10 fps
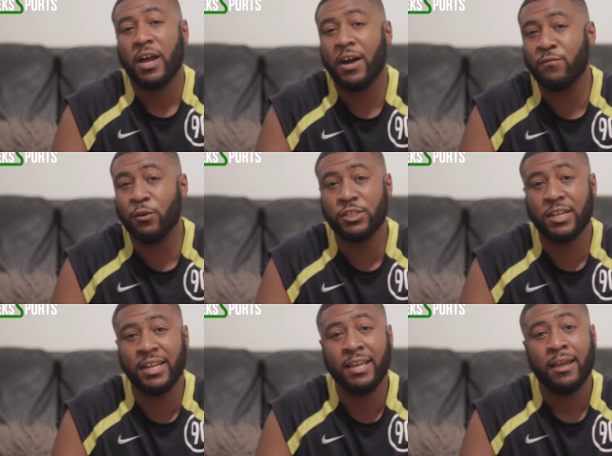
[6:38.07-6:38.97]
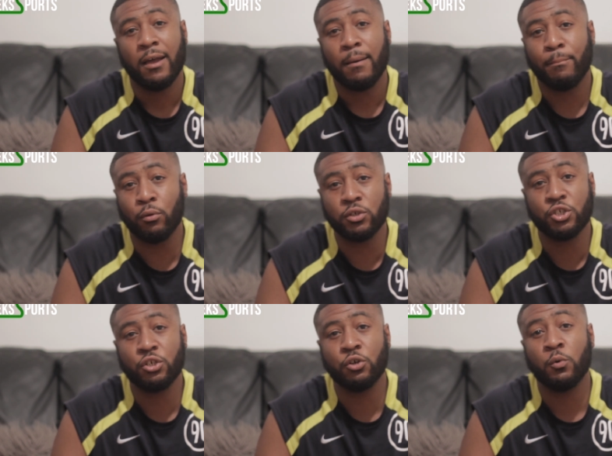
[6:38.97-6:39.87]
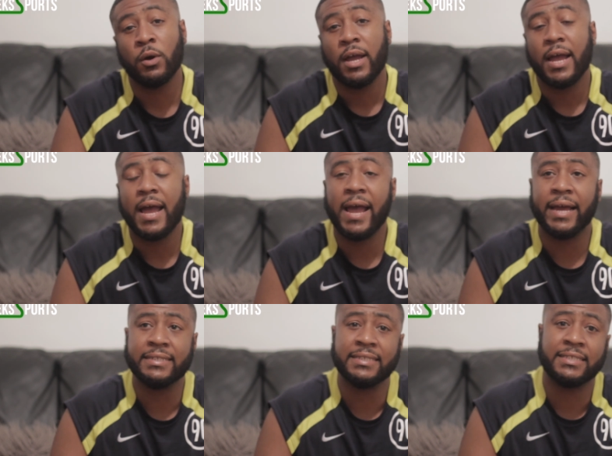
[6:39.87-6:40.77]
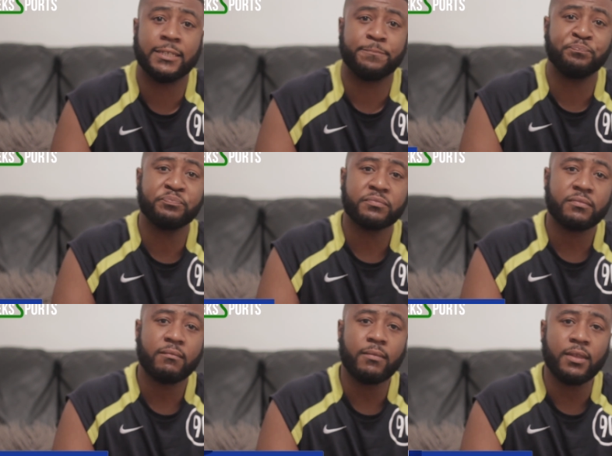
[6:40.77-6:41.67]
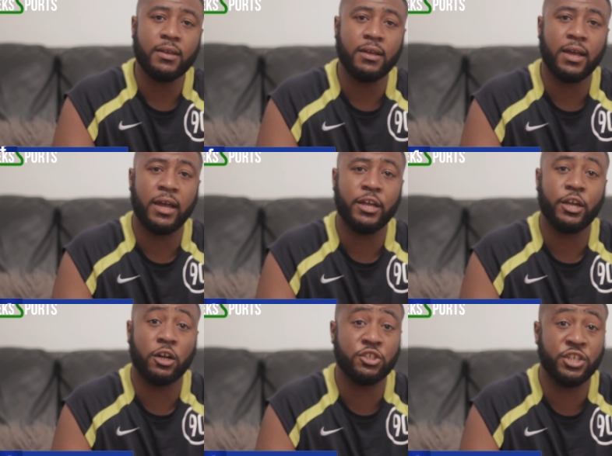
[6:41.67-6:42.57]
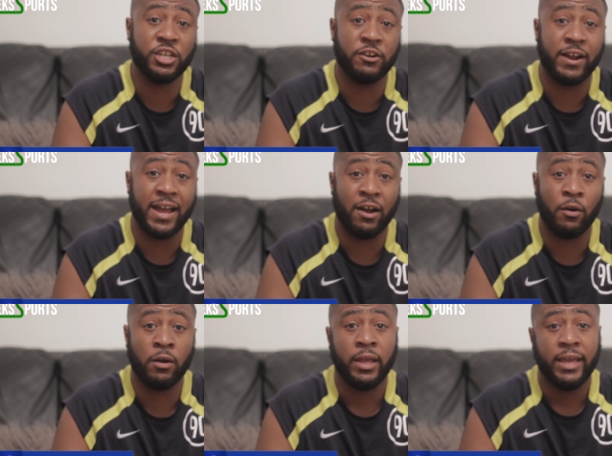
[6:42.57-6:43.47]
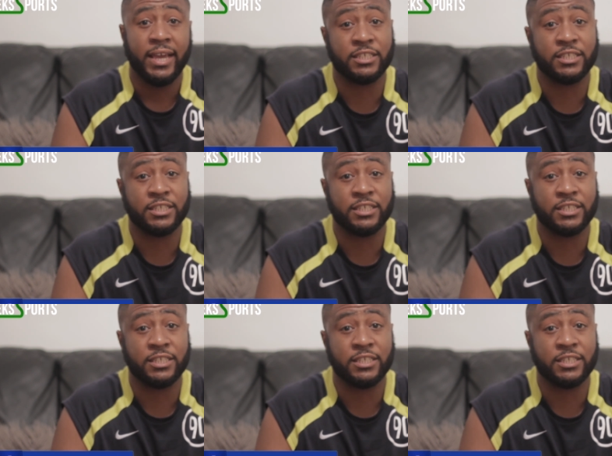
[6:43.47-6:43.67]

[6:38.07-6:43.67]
Unfortunately, Portugal and uh, Argentina are out.